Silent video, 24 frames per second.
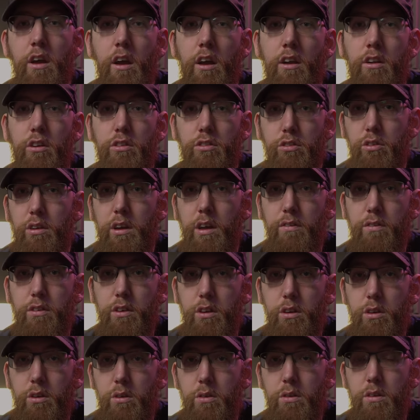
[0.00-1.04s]
and also give
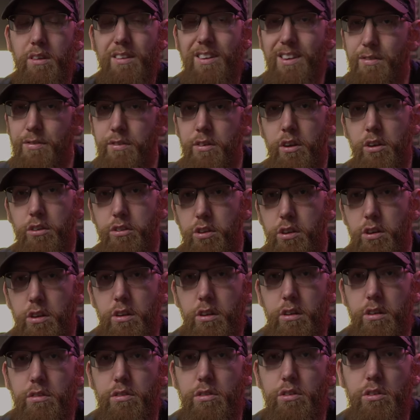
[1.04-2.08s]
you different
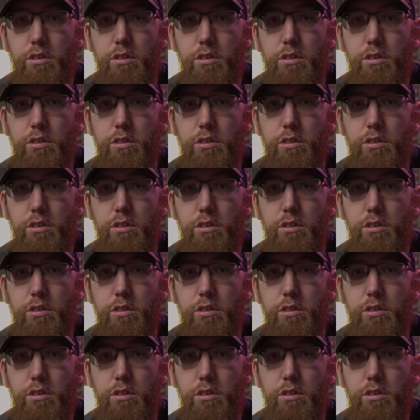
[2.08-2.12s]
alternatives.